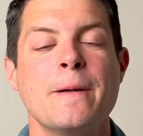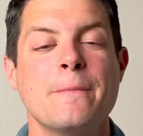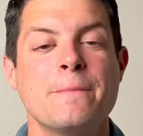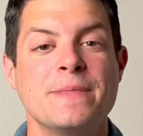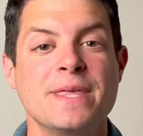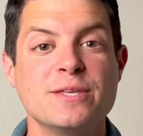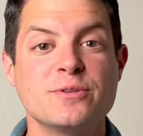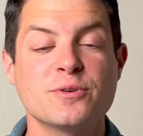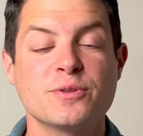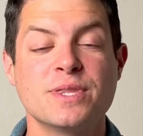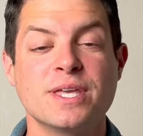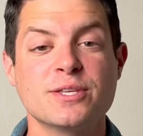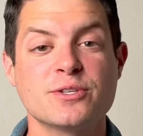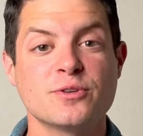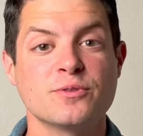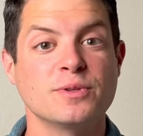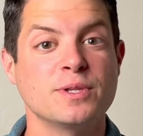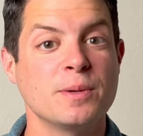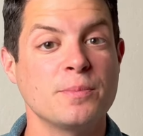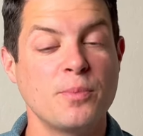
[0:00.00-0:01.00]
These are things that
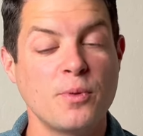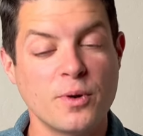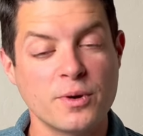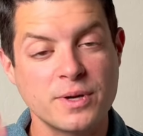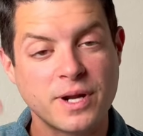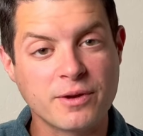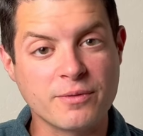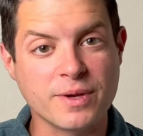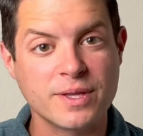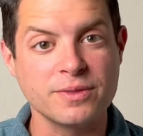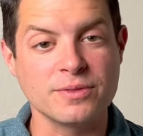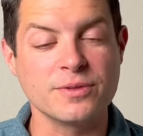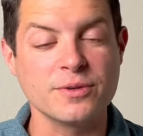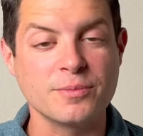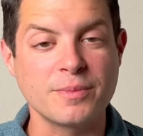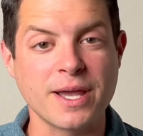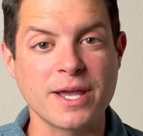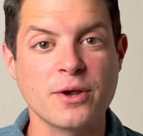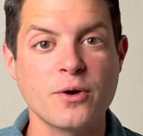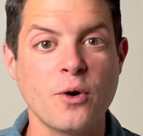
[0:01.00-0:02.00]
are really important. I run through
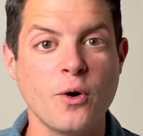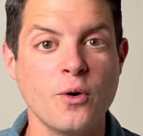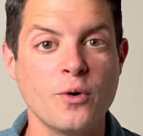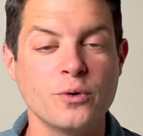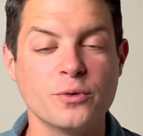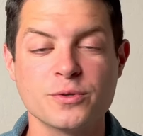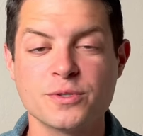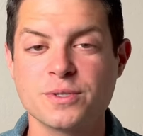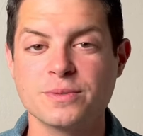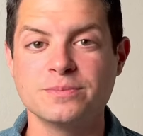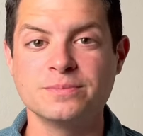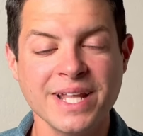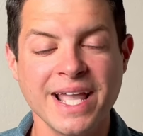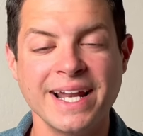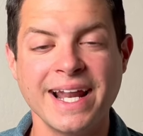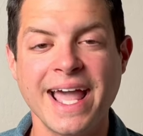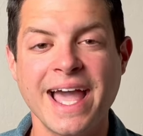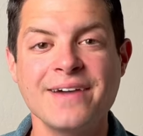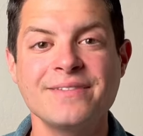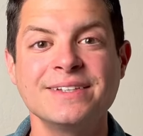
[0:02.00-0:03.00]
my goals, and
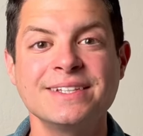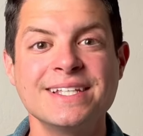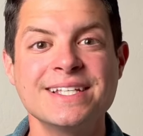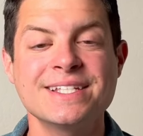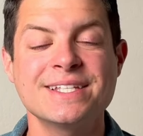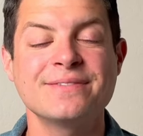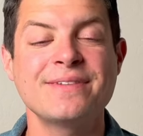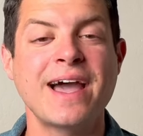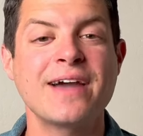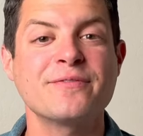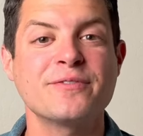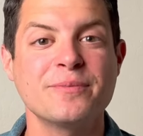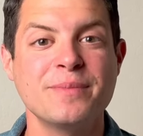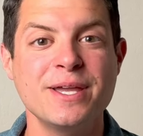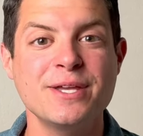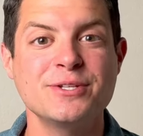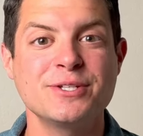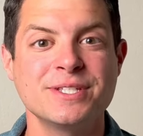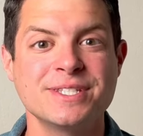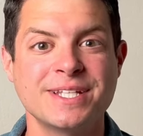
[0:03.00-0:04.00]
I have a list of
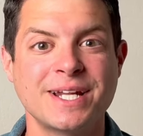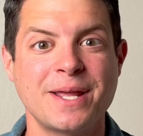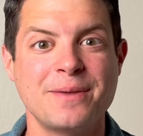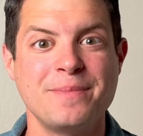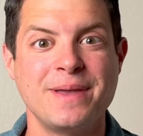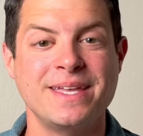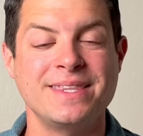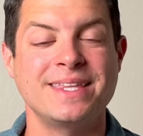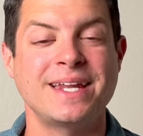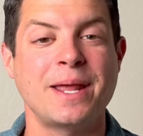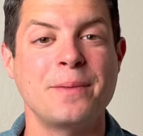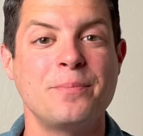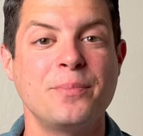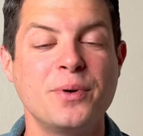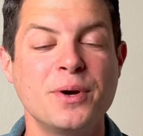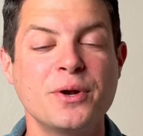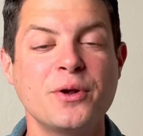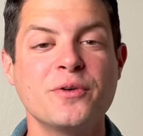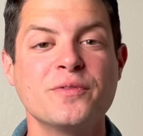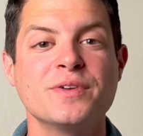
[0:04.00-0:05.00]
affirmations that I made that I
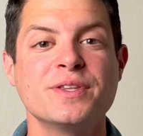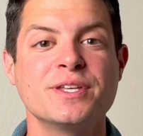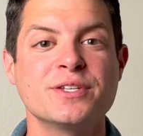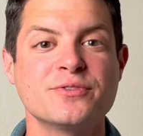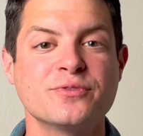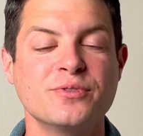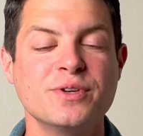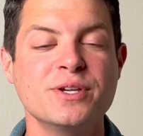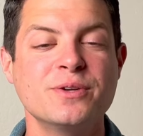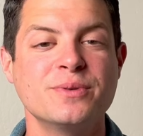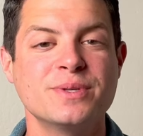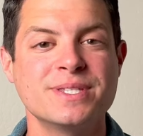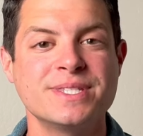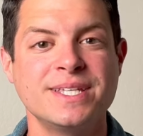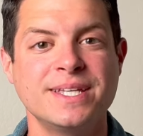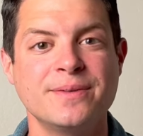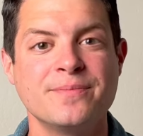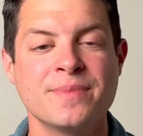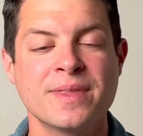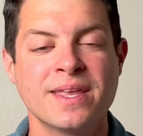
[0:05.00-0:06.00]
put over this
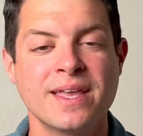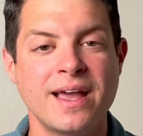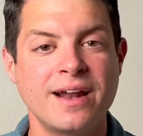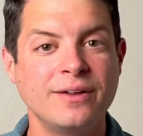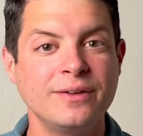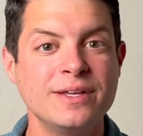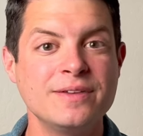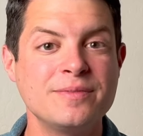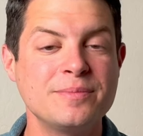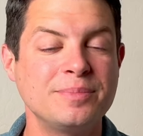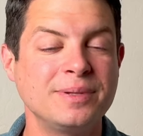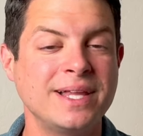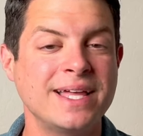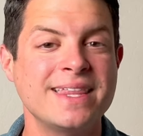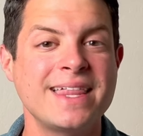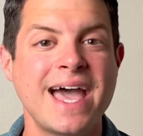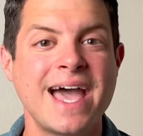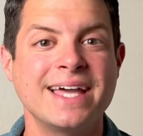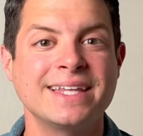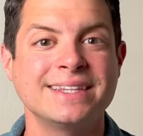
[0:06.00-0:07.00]
frequency, and I'll even play
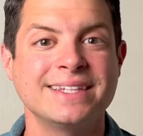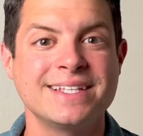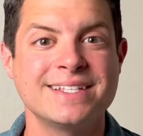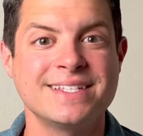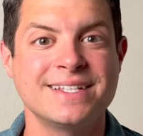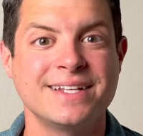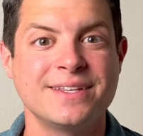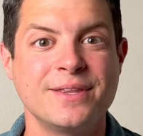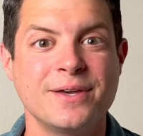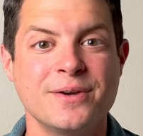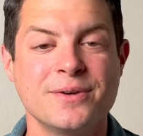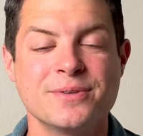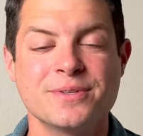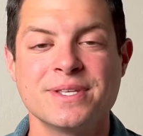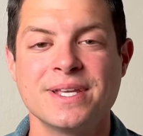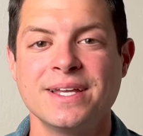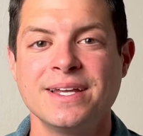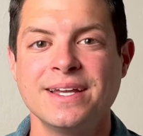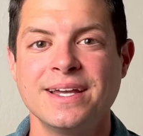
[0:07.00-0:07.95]
that and listen to those.